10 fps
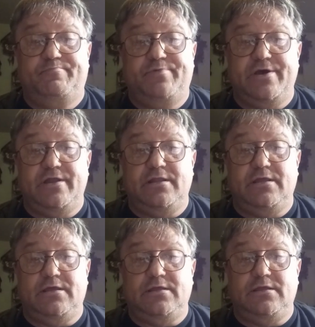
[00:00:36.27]
but
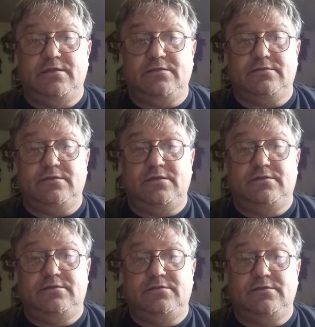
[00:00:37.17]
it,
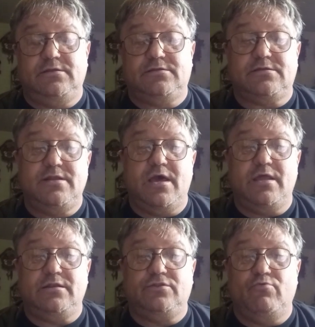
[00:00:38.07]
it, it's
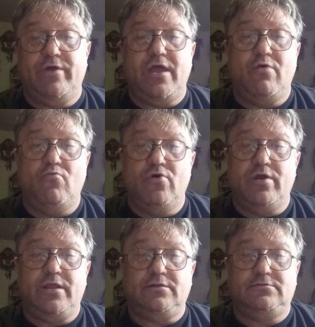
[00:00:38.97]
not the way I
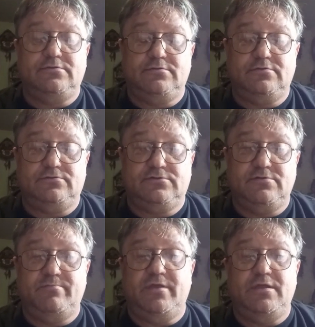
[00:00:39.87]
want it
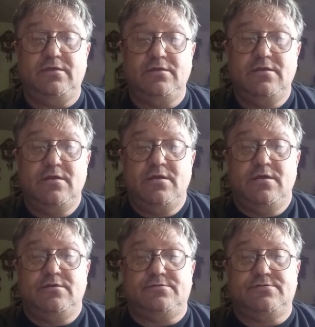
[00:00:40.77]
to be.
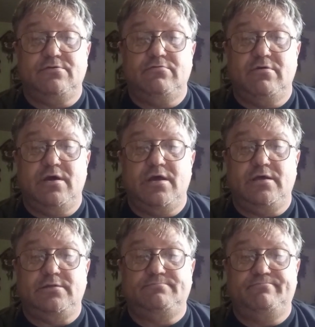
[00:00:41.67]
So
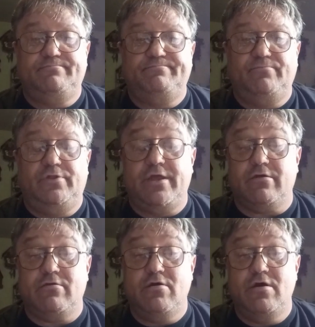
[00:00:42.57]
uh,
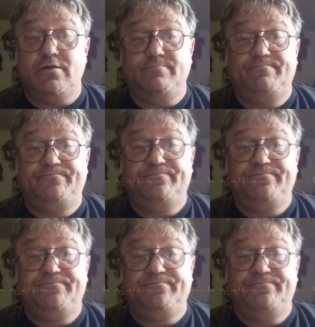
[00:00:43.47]
later on,